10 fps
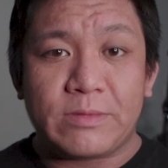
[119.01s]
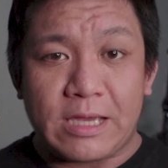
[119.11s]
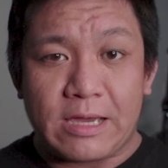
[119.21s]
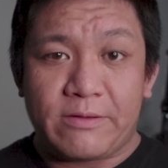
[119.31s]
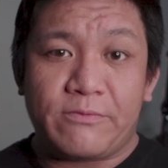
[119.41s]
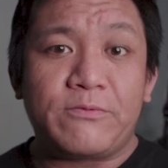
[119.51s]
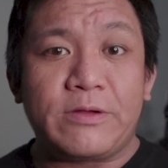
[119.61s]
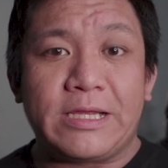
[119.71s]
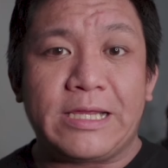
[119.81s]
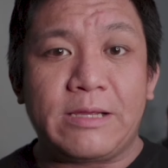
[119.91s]
yeah
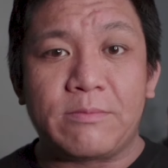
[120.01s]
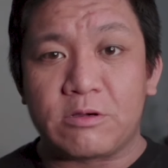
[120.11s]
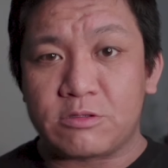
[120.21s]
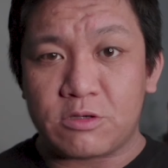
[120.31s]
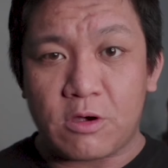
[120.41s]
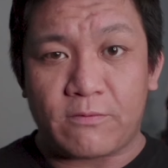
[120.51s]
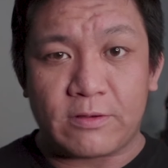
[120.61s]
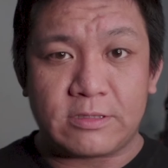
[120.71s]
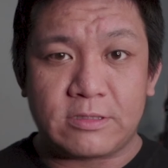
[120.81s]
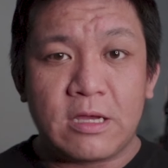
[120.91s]
free email
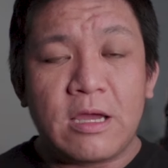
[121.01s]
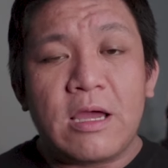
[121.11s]
service.